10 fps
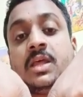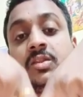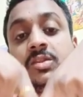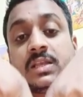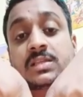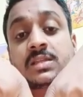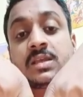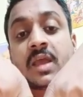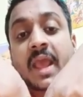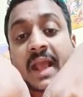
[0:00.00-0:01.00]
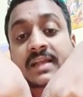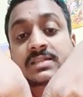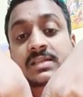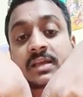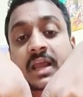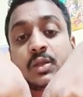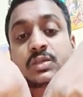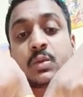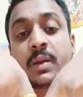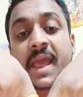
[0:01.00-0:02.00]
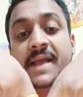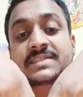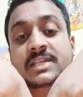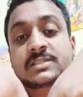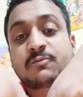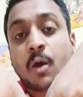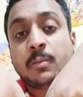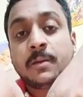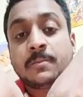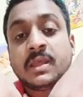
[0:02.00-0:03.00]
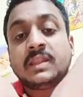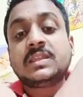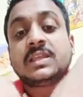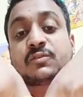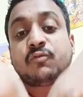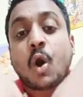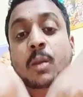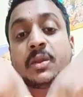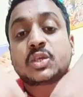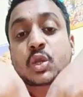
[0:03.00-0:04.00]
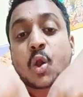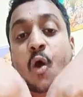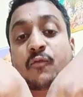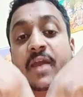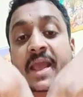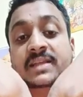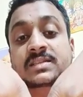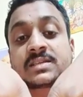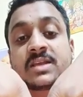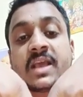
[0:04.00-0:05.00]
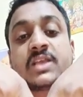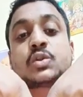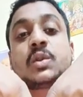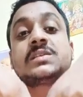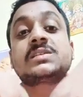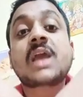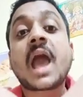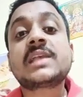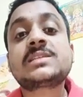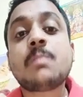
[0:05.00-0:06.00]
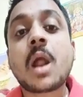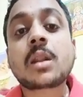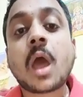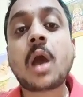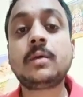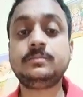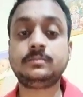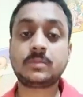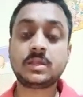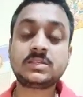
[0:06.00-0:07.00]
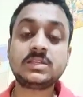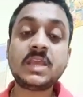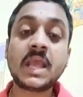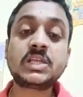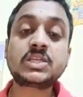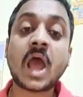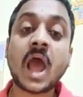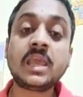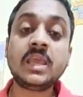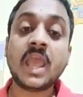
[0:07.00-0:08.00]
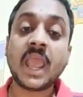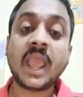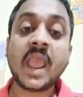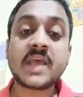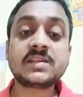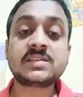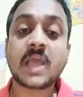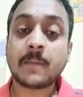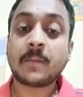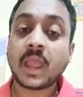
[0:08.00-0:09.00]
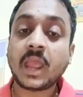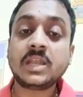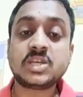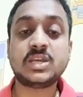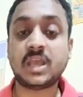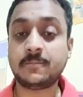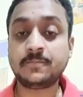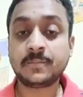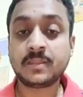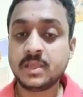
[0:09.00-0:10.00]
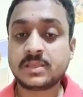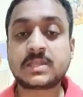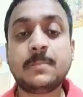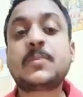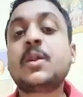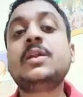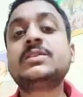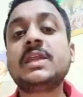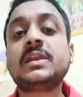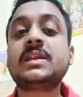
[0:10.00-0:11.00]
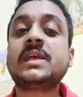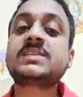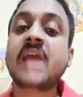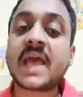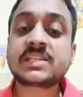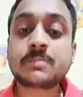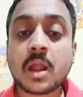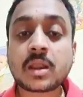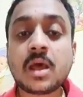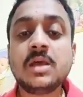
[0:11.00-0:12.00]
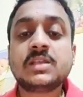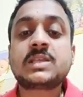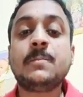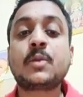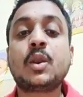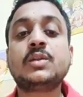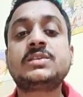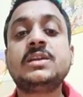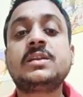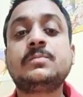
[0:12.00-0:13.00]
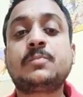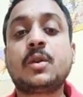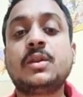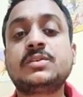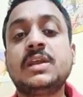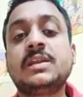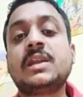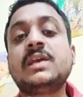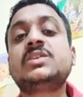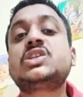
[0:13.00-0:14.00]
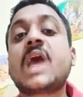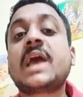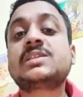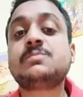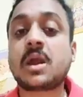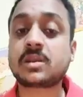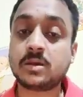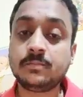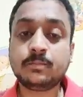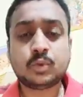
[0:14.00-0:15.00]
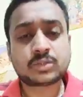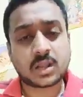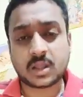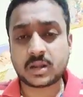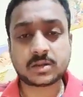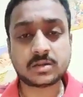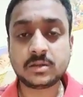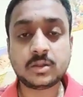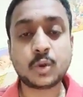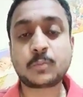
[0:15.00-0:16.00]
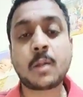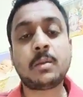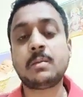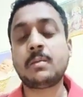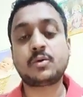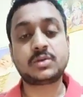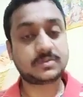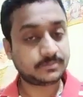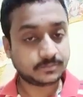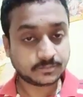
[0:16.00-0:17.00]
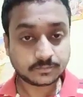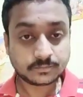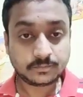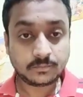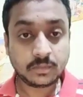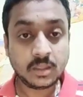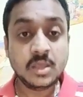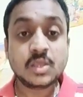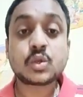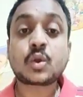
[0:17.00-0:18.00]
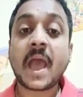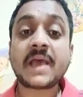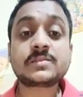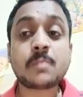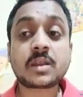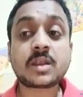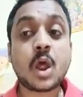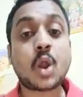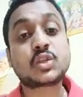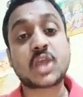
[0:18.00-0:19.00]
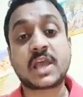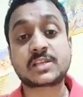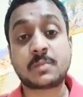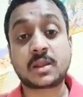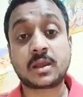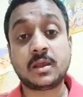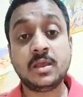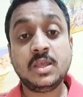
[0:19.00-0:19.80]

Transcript: This X, can you see one X has formed? This formation of X is known as chiasmata. C-H-I-A-S-M-A-T-A. Some pronunciate it as chiasmata. Some pronunciate it as chiasmata. Both are correct. No problem about it. So chiasmata or chiasmata.